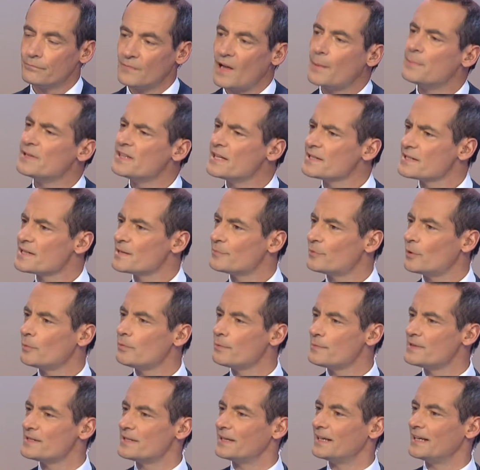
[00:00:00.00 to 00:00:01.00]
That's the
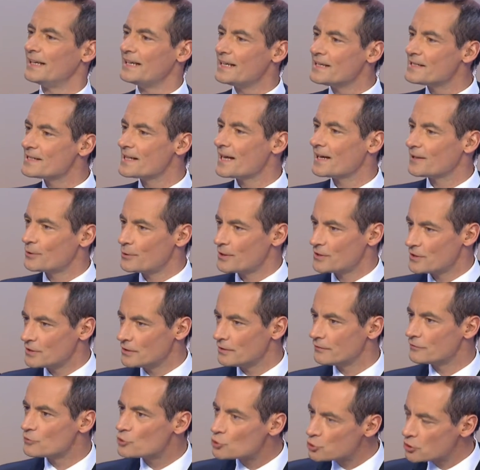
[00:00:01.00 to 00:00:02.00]
problem, is it? It is that question
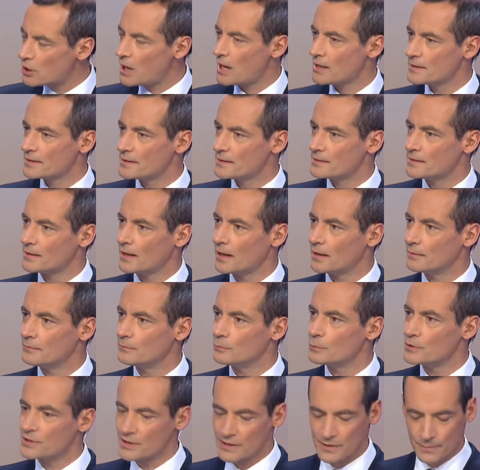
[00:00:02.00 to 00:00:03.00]
of trust
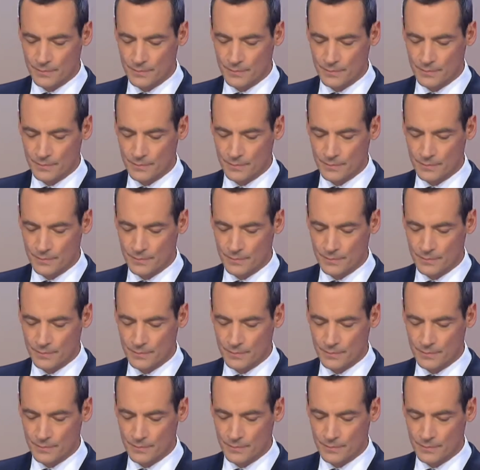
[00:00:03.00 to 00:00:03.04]
which has